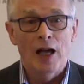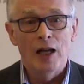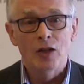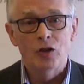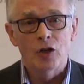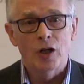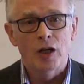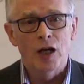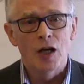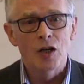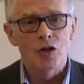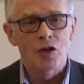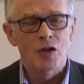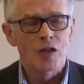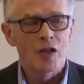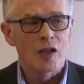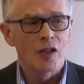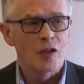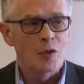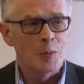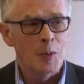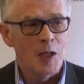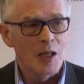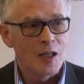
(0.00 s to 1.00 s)
education
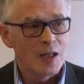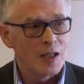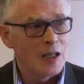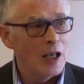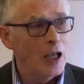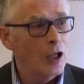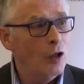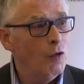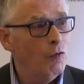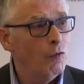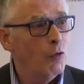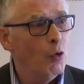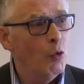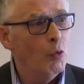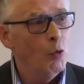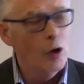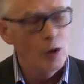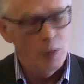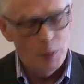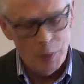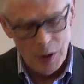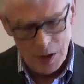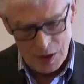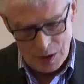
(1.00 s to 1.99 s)
system itself or
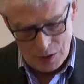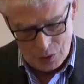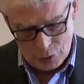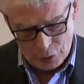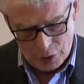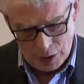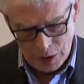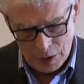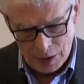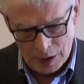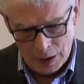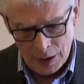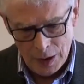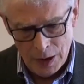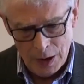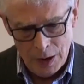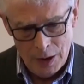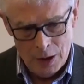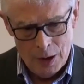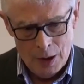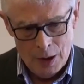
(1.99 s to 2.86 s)
work-based training,